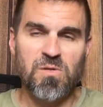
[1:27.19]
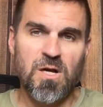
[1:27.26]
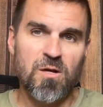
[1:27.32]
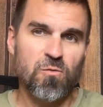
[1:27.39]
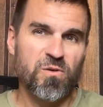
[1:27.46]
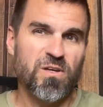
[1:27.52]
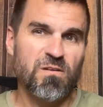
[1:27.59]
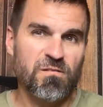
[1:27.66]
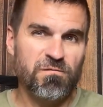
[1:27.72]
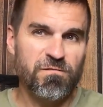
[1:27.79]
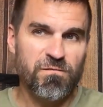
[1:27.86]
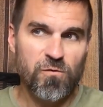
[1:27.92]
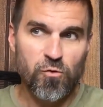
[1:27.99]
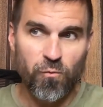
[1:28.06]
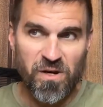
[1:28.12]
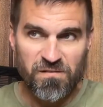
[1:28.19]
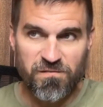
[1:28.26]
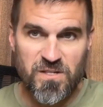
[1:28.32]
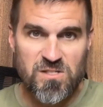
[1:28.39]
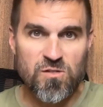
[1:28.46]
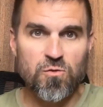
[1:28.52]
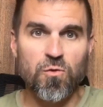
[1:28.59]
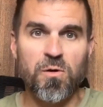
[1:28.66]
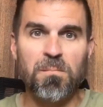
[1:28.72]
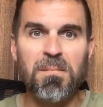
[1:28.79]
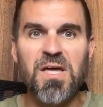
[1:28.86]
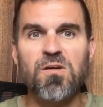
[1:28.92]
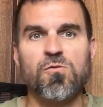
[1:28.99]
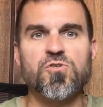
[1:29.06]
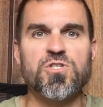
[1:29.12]
not only in great physical and
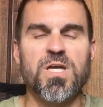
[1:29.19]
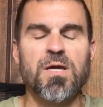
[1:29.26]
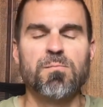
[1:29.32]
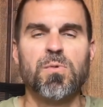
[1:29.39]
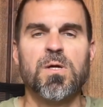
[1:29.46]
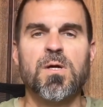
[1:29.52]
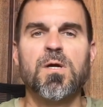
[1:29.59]
mental shape,